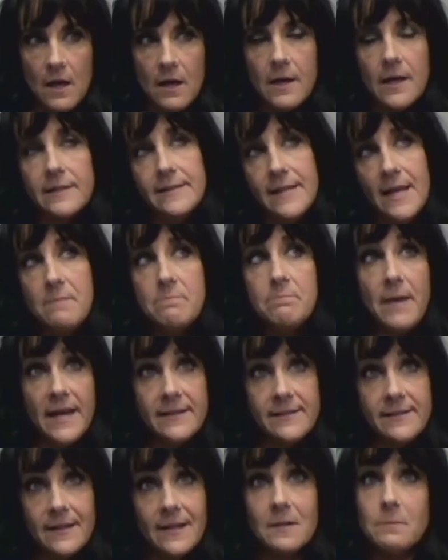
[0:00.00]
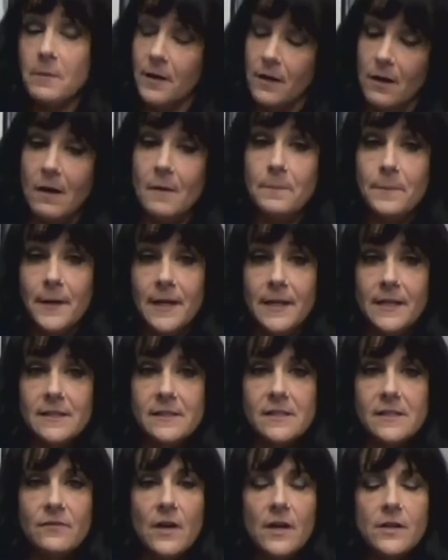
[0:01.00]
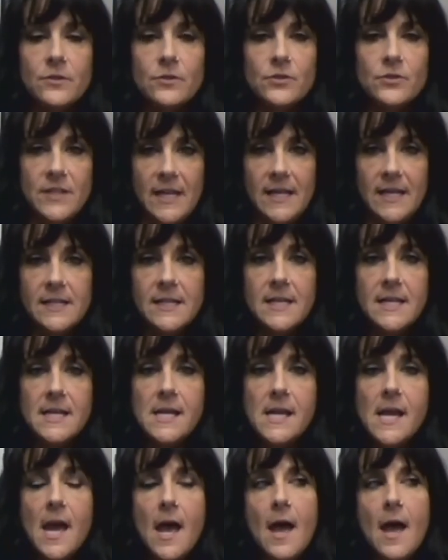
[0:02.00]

I say basic, but comprehensive understanding,